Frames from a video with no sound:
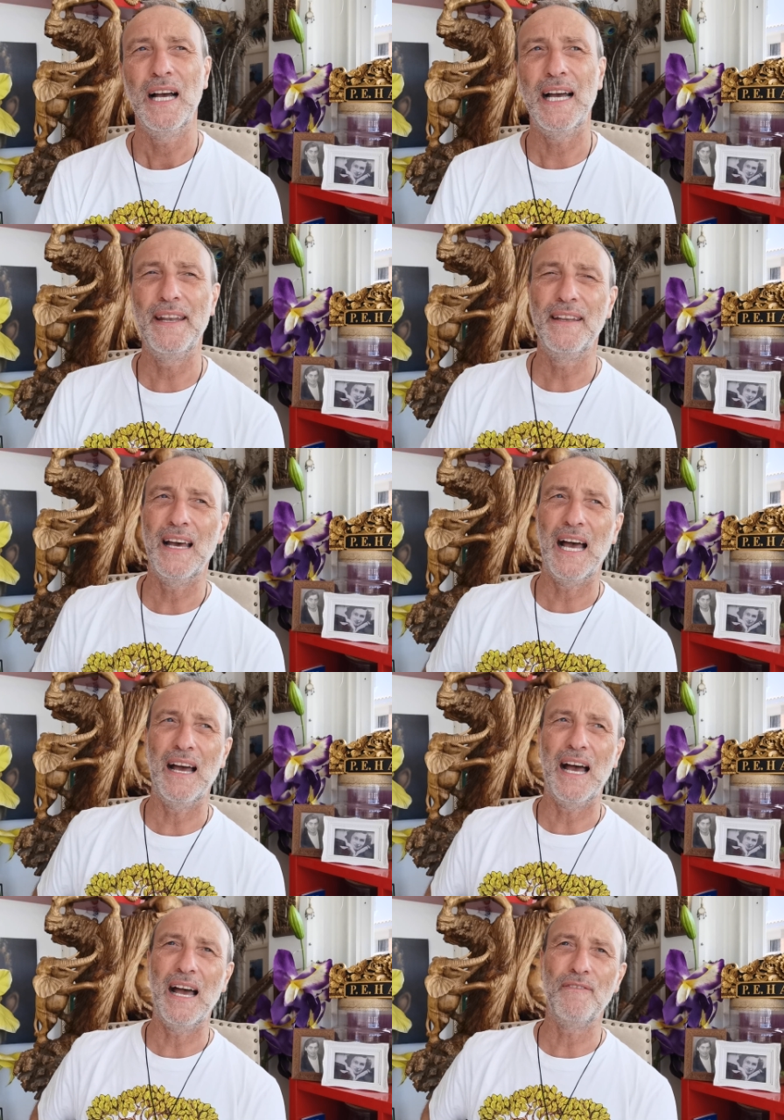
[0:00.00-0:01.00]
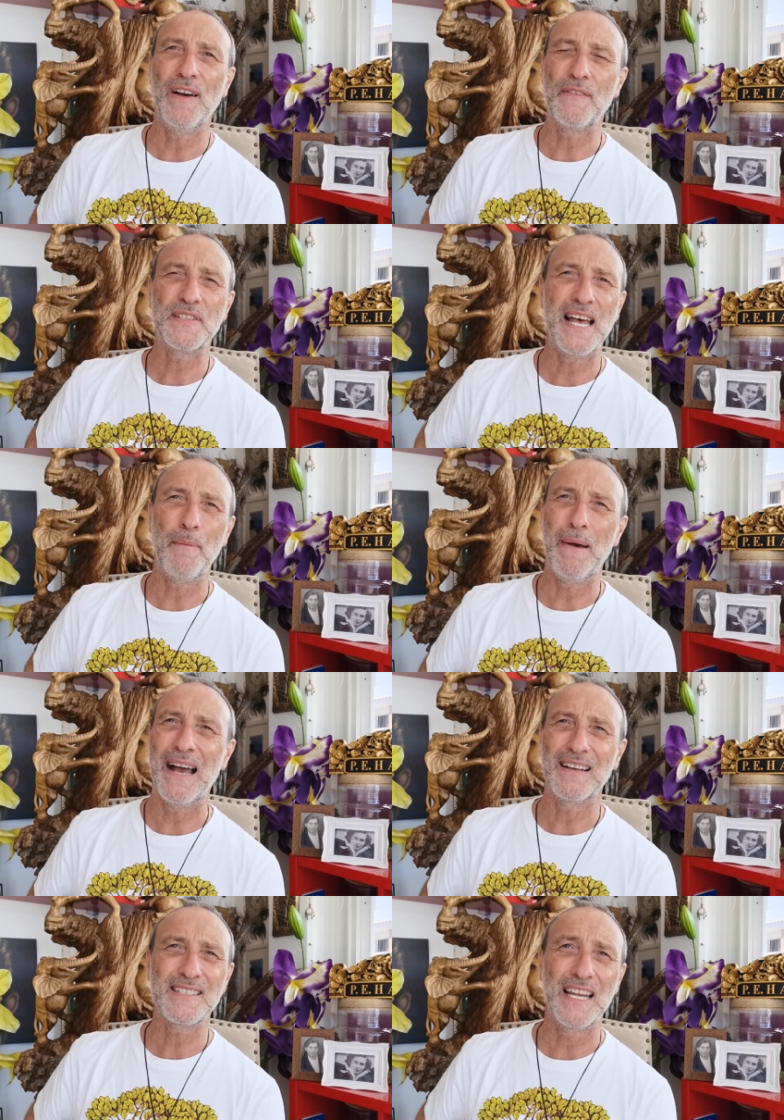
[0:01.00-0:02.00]
And I, I've, I've sat
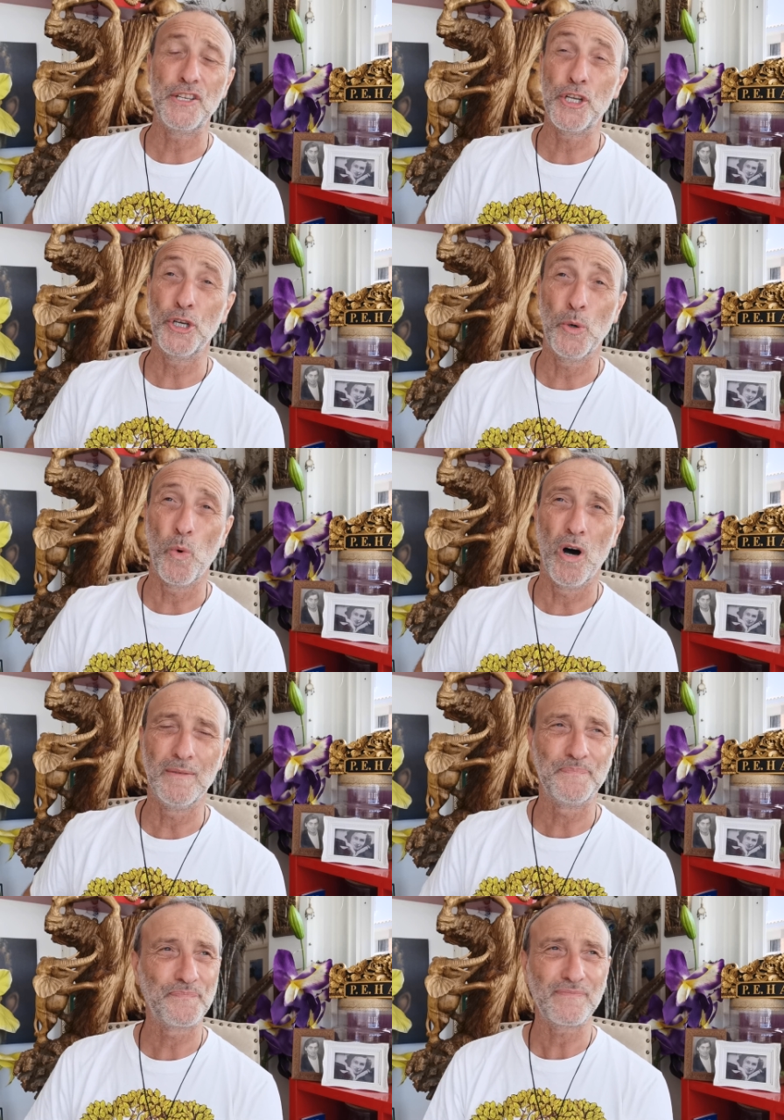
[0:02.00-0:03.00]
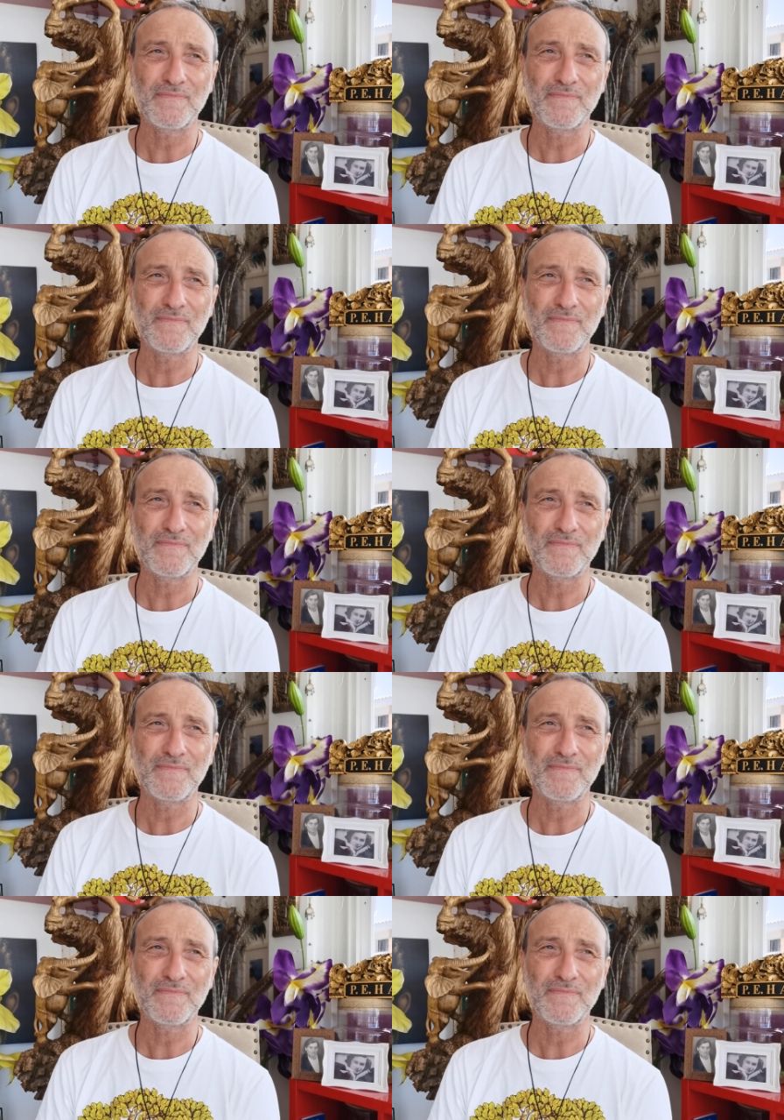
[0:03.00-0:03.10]
back and said, you know what?